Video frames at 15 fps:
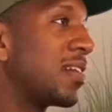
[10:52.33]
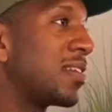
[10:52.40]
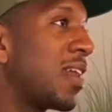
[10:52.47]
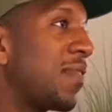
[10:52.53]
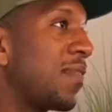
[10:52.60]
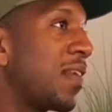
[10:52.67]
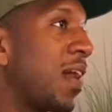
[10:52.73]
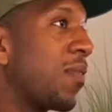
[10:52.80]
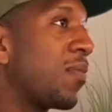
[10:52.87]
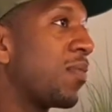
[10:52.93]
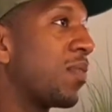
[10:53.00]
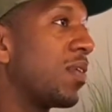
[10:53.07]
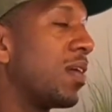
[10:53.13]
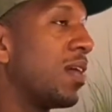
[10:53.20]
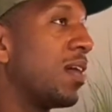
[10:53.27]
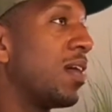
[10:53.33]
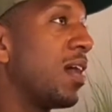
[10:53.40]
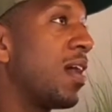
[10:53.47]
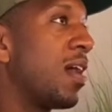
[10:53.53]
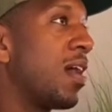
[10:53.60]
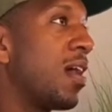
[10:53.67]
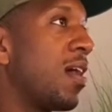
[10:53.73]
I feel like
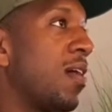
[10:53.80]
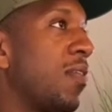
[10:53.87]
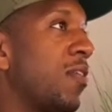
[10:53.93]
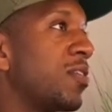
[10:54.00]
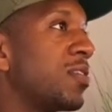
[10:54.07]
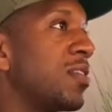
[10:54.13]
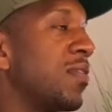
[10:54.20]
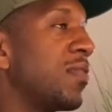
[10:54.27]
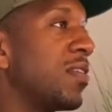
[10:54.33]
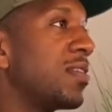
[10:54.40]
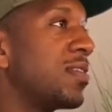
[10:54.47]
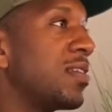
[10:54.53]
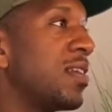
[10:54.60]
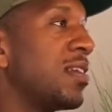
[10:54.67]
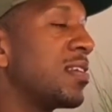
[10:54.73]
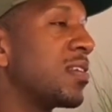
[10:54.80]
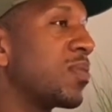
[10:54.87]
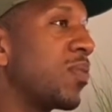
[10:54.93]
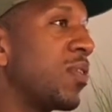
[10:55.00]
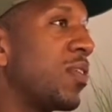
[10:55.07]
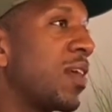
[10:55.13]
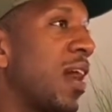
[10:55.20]
there's different seasons where
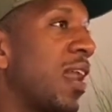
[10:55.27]
you kind